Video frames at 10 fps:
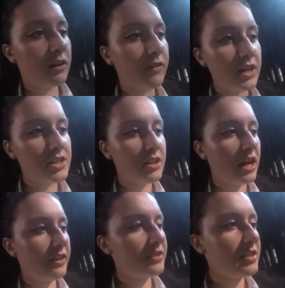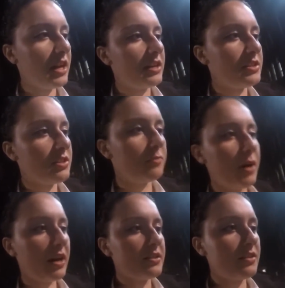Ranged on either side stood
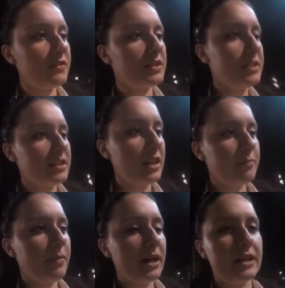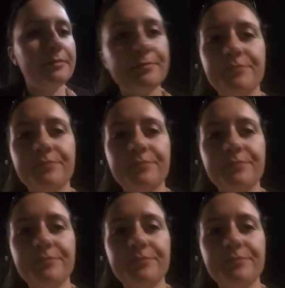bottles of Denipana